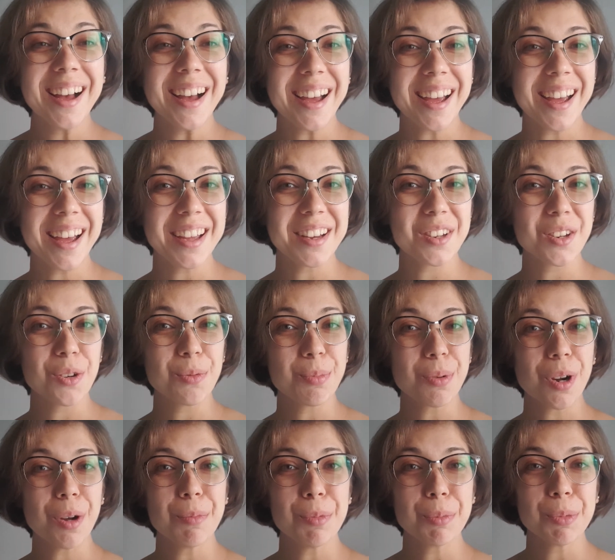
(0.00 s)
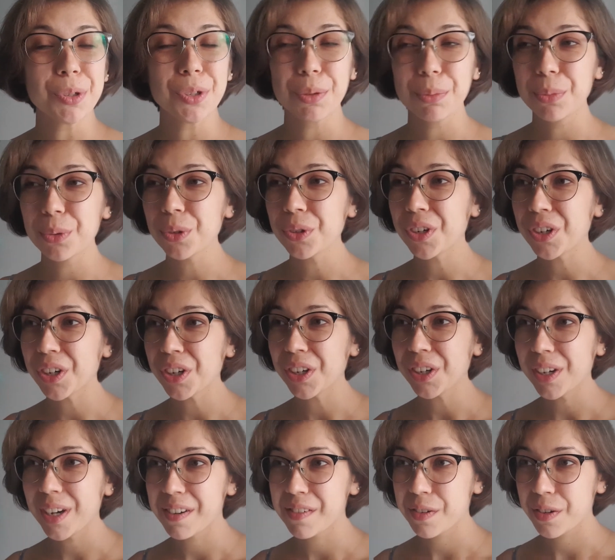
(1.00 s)
I had no problem on the
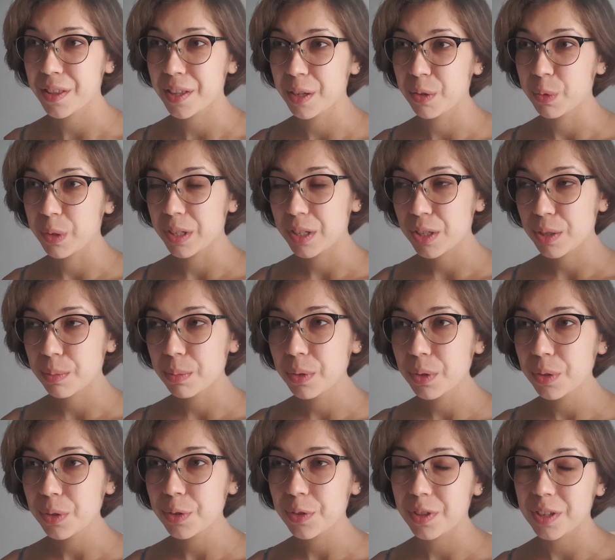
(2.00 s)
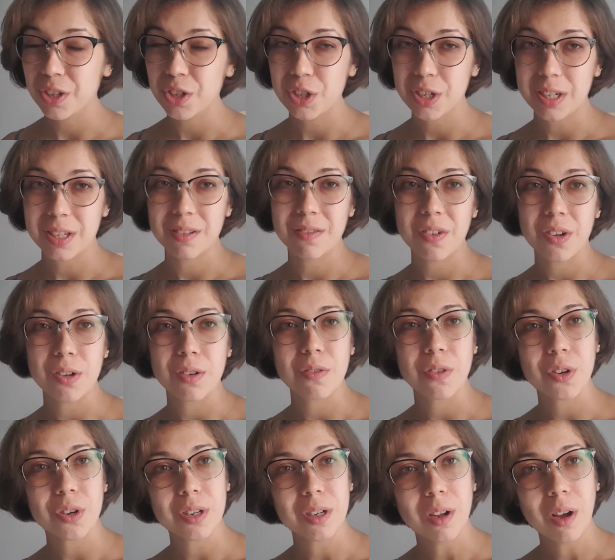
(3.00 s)
border. Everything went smooth. It's just very,
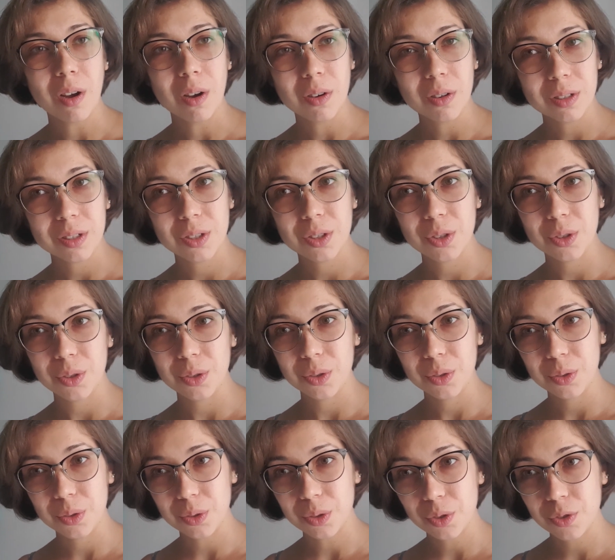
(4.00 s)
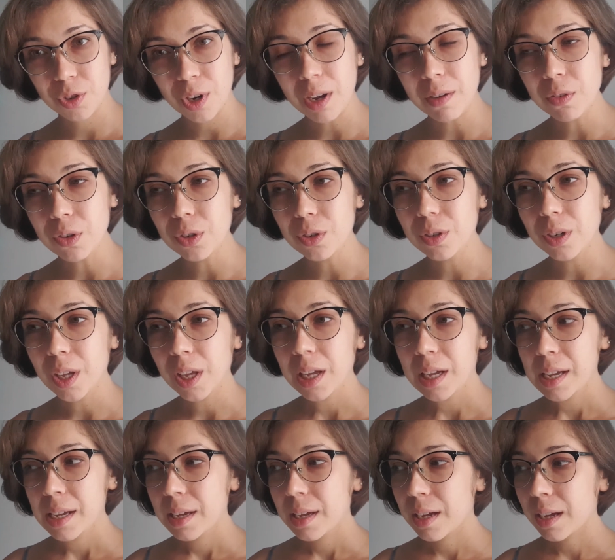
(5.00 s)
very long to travel.
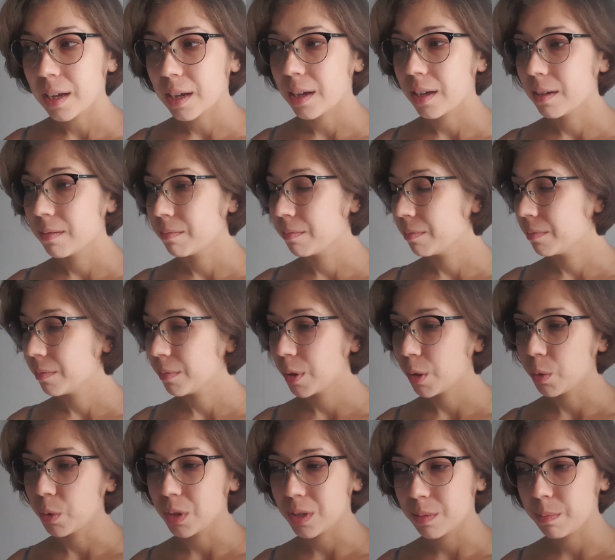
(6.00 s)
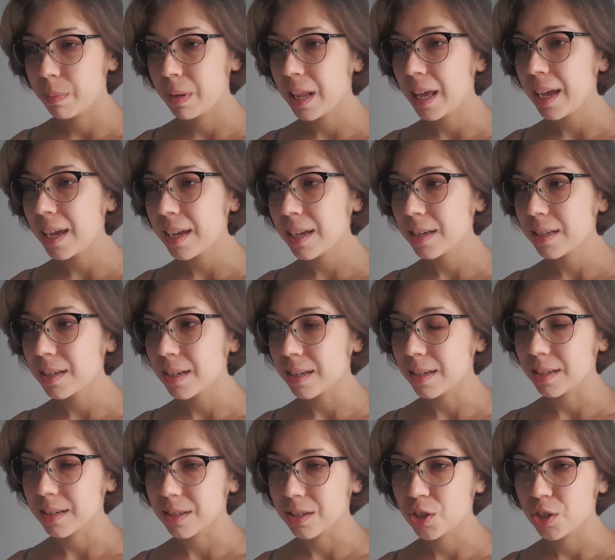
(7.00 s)
There was plane
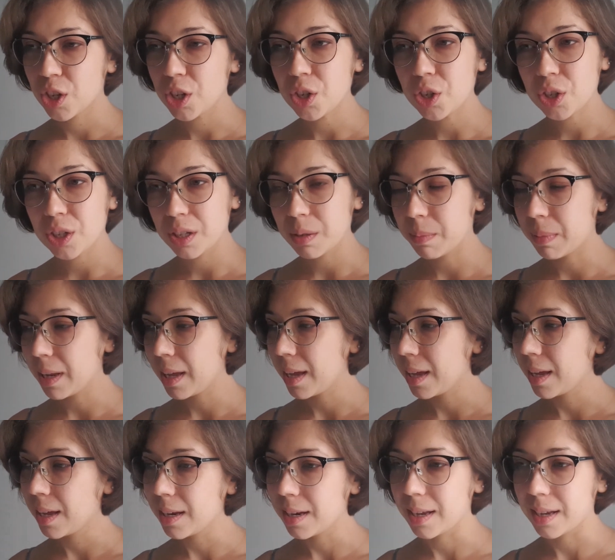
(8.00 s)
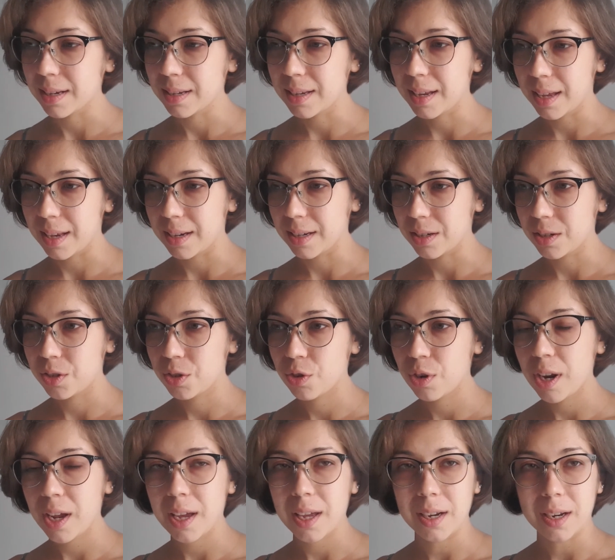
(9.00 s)
and changing the plane, and then
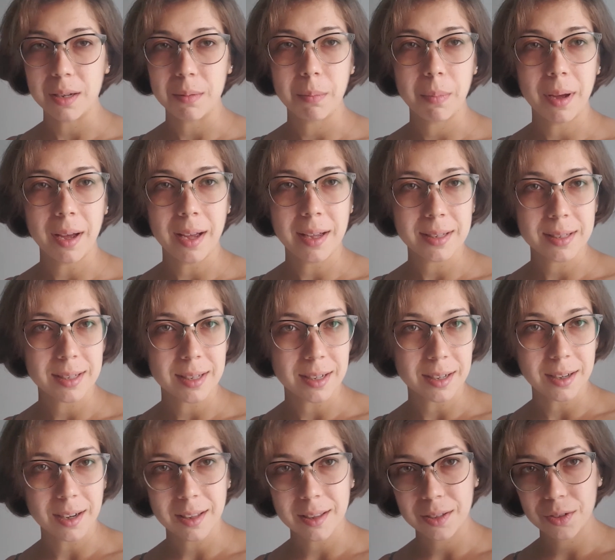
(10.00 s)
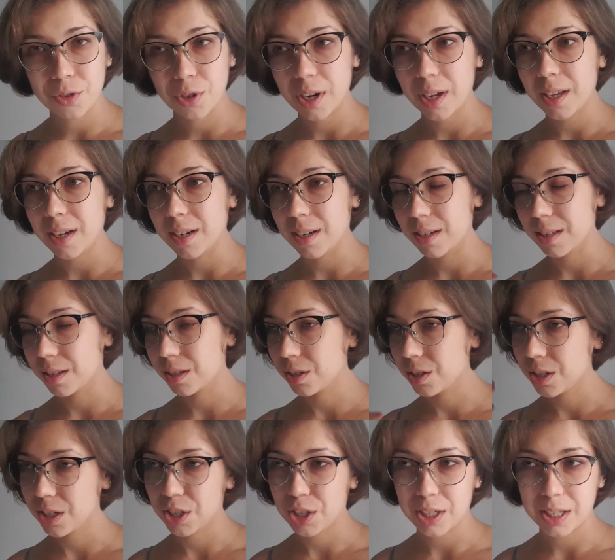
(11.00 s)
train and bus and another train. And
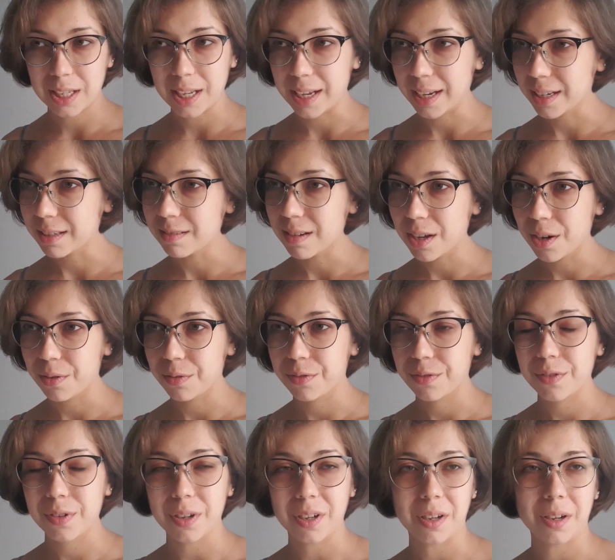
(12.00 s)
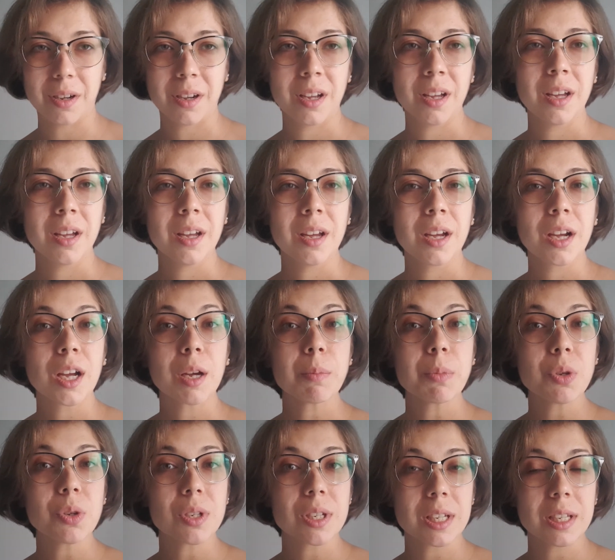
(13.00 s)
it's just like a lot of
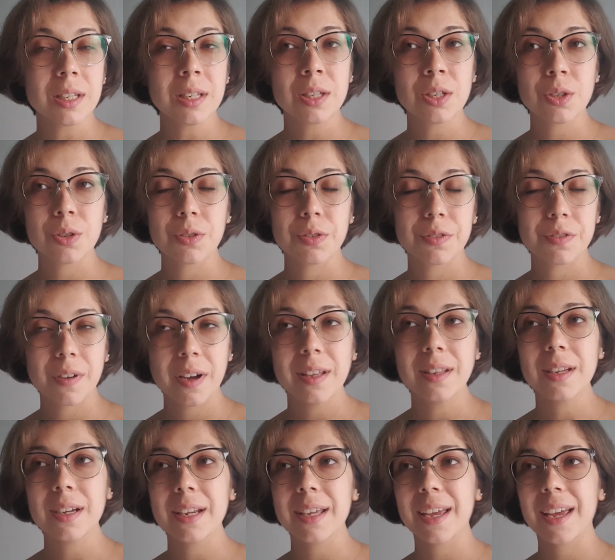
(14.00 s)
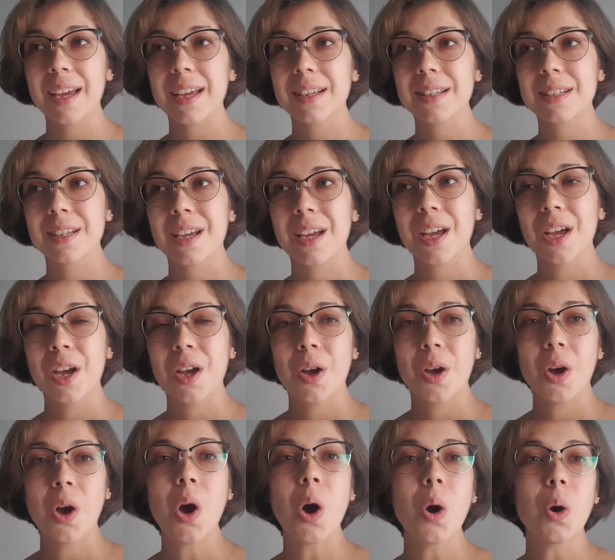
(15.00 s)
commuting to finally get
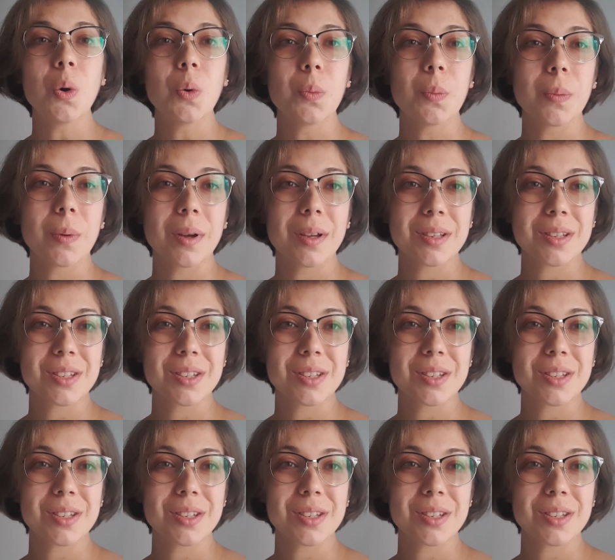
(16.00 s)
home.